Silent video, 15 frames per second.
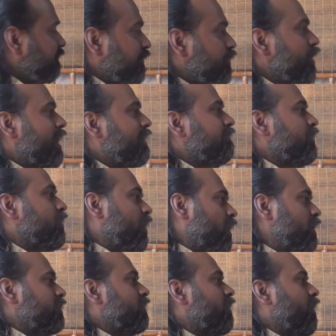if you have
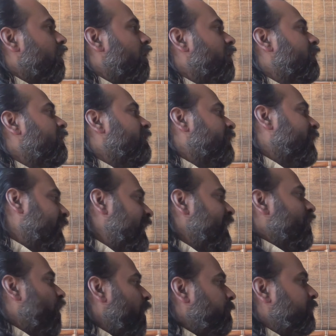not
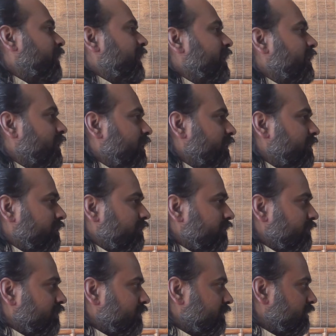already obtained it.
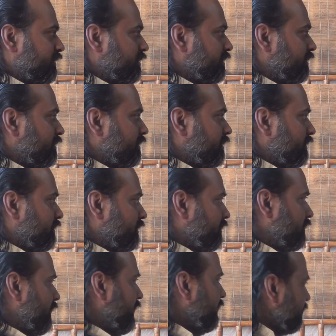
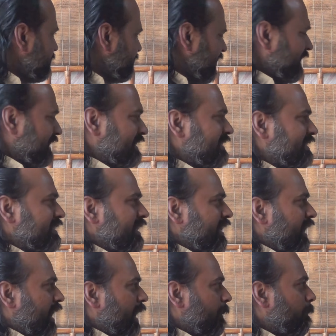In a
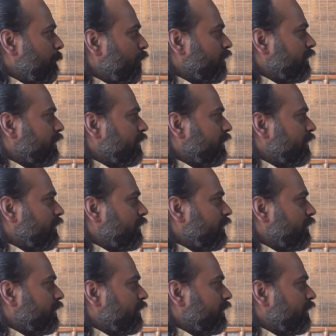sense, a